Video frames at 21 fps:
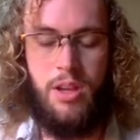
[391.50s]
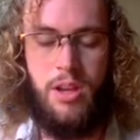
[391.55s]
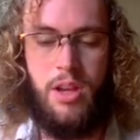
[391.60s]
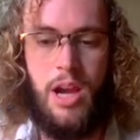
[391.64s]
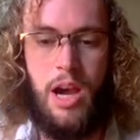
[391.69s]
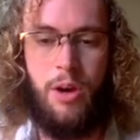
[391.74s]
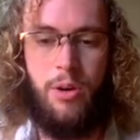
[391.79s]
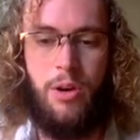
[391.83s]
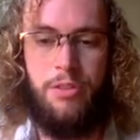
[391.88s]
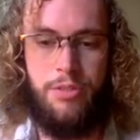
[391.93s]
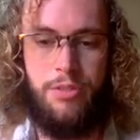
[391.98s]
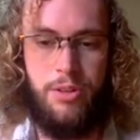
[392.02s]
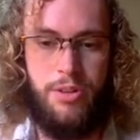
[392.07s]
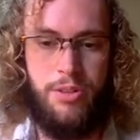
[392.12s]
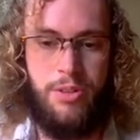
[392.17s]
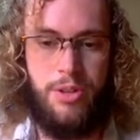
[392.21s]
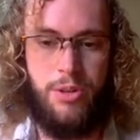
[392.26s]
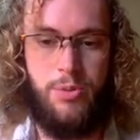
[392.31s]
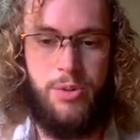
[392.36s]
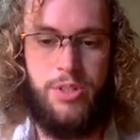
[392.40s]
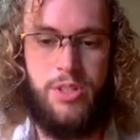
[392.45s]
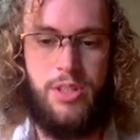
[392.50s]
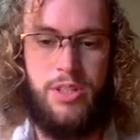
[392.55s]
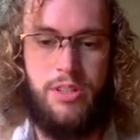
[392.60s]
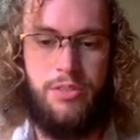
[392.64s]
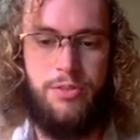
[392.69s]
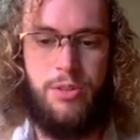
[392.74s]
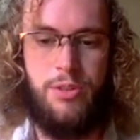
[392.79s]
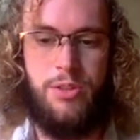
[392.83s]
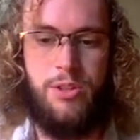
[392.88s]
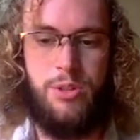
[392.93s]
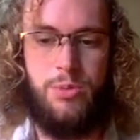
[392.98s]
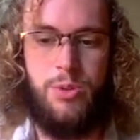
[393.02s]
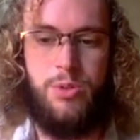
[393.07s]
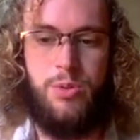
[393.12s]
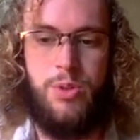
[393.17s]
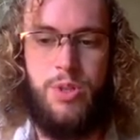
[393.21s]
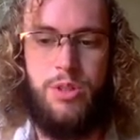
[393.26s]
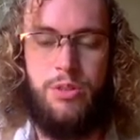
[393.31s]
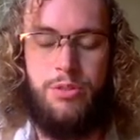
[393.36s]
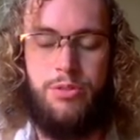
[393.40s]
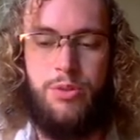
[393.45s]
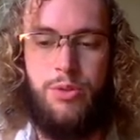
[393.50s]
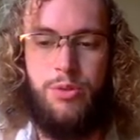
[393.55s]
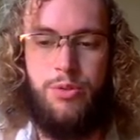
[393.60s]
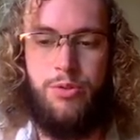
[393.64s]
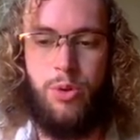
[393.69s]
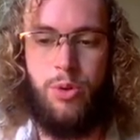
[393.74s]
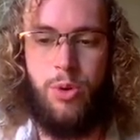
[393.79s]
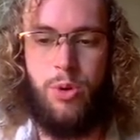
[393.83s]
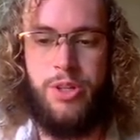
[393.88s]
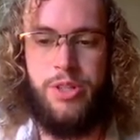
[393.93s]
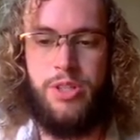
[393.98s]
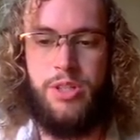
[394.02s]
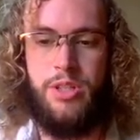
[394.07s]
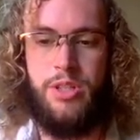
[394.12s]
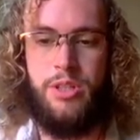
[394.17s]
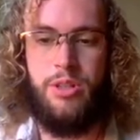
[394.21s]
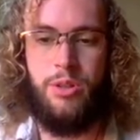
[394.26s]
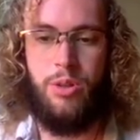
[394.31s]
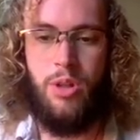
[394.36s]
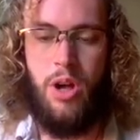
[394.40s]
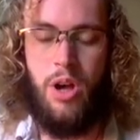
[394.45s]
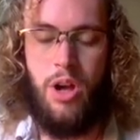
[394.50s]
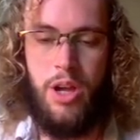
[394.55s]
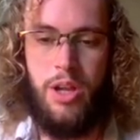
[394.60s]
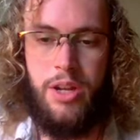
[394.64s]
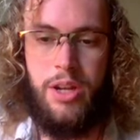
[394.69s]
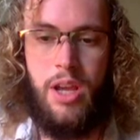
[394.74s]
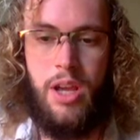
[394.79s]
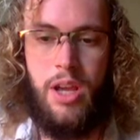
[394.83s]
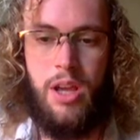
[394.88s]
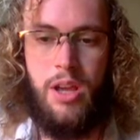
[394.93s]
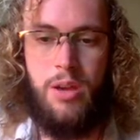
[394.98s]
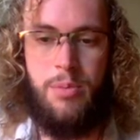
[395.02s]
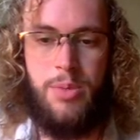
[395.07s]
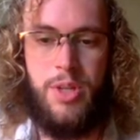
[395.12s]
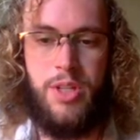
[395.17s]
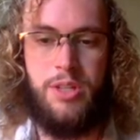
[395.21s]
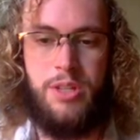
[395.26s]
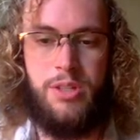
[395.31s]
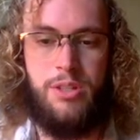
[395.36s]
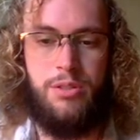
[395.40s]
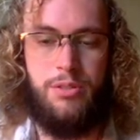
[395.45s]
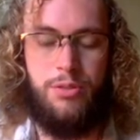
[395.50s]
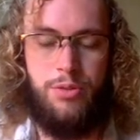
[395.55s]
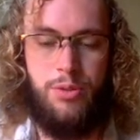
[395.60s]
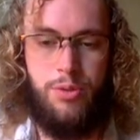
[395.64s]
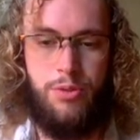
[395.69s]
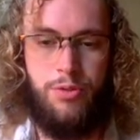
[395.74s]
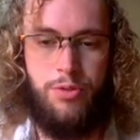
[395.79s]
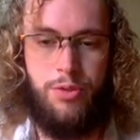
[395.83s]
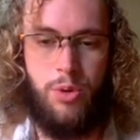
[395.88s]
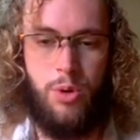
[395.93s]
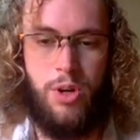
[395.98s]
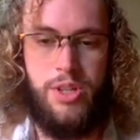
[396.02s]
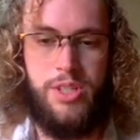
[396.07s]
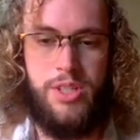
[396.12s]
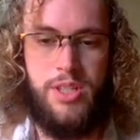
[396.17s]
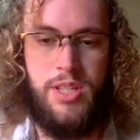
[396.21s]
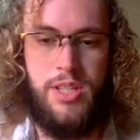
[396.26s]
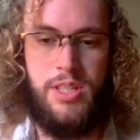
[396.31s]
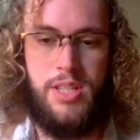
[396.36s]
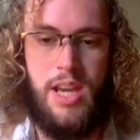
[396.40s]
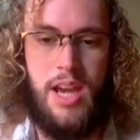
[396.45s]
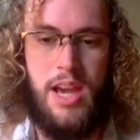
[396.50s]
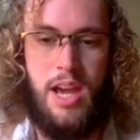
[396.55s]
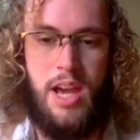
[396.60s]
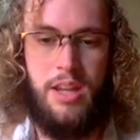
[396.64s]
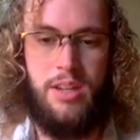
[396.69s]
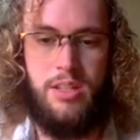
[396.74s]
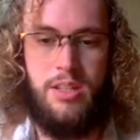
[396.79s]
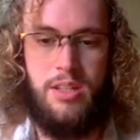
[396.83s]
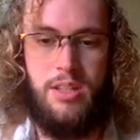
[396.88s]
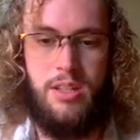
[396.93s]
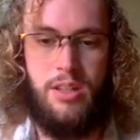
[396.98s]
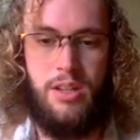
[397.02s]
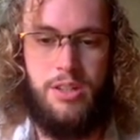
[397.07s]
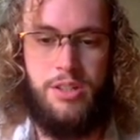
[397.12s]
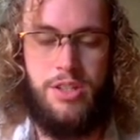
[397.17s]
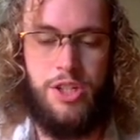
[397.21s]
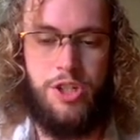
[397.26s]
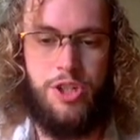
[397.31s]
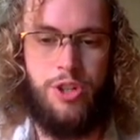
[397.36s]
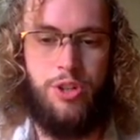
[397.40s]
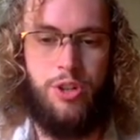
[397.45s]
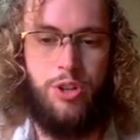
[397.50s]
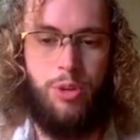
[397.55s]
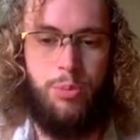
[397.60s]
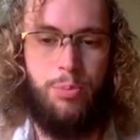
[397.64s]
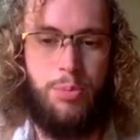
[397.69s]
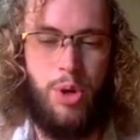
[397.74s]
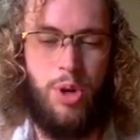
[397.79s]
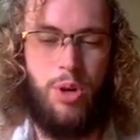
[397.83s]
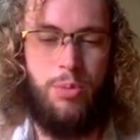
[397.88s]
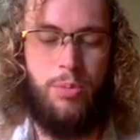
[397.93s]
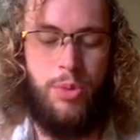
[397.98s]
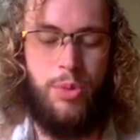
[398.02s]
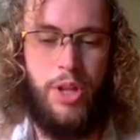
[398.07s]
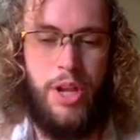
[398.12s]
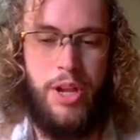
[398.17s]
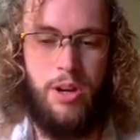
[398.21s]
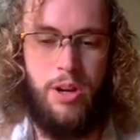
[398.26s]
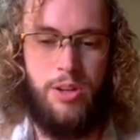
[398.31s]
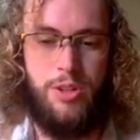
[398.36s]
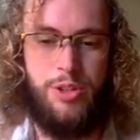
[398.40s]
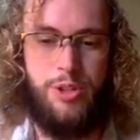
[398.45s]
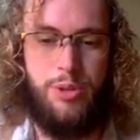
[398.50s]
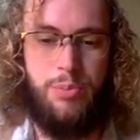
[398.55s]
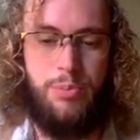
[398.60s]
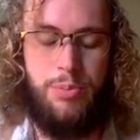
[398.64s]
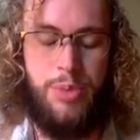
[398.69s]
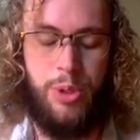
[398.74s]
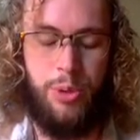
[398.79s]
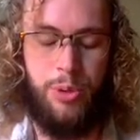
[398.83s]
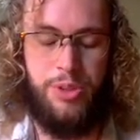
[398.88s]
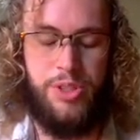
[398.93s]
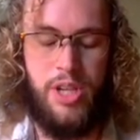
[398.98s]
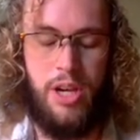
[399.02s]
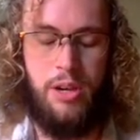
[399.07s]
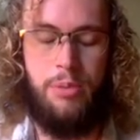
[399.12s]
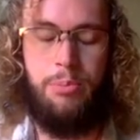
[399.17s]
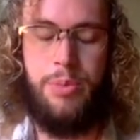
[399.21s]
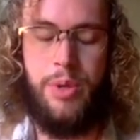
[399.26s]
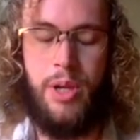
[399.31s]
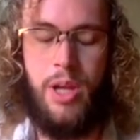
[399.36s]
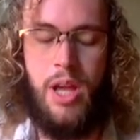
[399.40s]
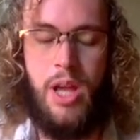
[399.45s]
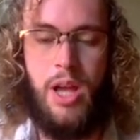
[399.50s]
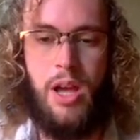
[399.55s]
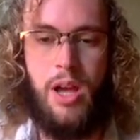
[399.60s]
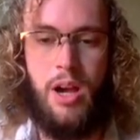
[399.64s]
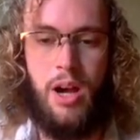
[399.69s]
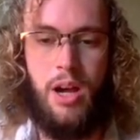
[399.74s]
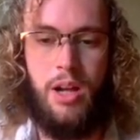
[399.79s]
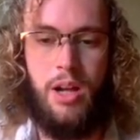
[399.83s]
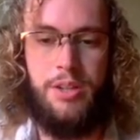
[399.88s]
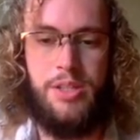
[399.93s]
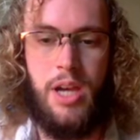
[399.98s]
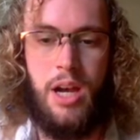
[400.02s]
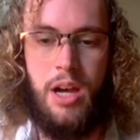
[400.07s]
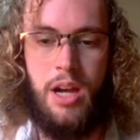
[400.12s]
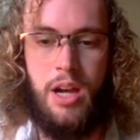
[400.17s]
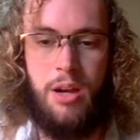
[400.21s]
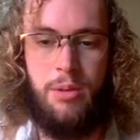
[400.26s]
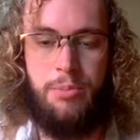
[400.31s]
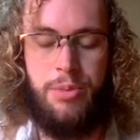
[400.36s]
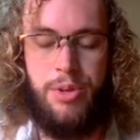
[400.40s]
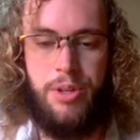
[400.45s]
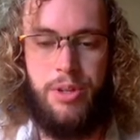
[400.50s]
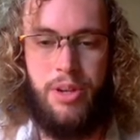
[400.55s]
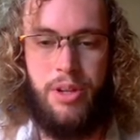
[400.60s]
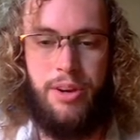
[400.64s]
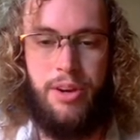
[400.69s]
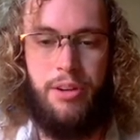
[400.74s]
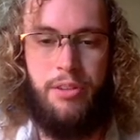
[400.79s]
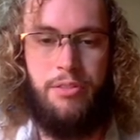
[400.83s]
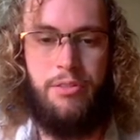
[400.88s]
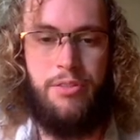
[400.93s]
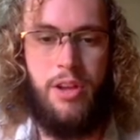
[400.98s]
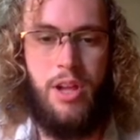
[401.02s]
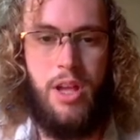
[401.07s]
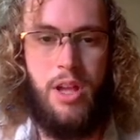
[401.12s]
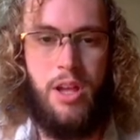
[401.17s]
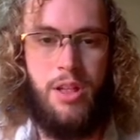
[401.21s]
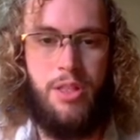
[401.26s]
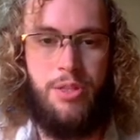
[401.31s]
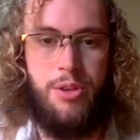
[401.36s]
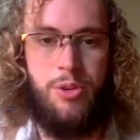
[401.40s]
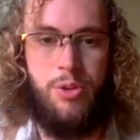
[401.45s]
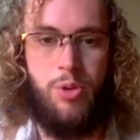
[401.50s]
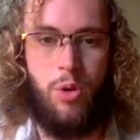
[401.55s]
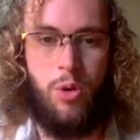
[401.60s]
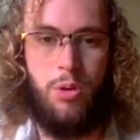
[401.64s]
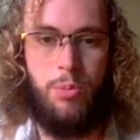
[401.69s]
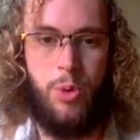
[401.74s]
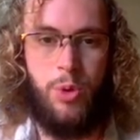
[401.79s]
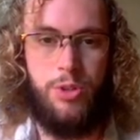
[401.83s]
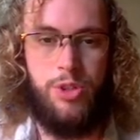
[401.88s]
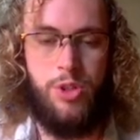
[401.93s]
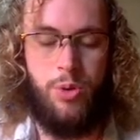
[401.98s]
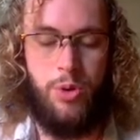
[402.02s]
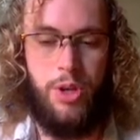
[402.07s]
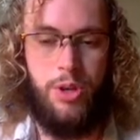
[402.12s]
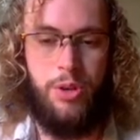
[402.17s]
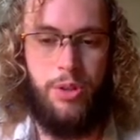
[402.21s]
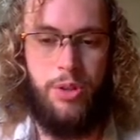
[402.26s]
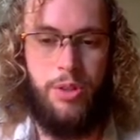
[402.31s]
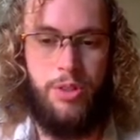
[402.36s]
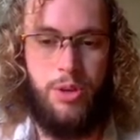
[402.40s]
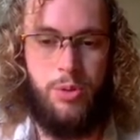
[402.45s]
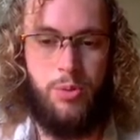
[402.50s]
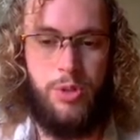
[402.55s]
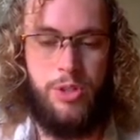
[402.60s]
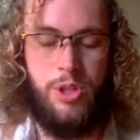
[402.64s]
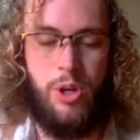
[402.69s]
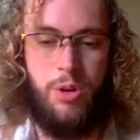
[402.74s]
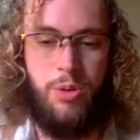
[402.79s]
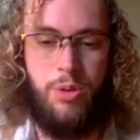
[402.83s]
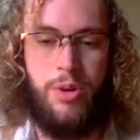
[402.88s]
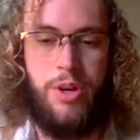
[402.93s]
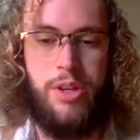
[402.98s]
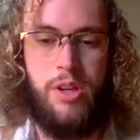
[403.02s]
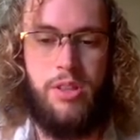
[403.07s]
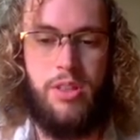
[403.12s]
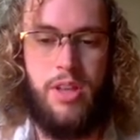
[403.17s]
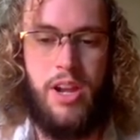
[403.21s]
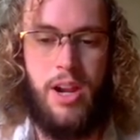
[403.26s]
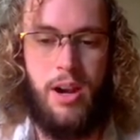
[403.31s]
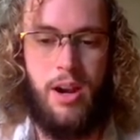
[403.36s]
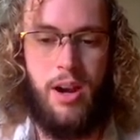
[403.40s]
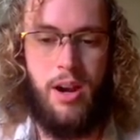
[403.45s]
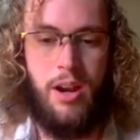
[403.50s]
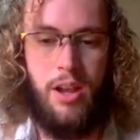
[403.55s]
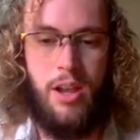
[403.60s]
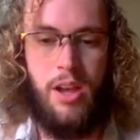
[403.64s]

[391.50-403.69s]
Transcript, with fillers: However, there was a difference between the food forest and the lawn because the food forest has had additional berm layers built up on top of the normal soil that was already there.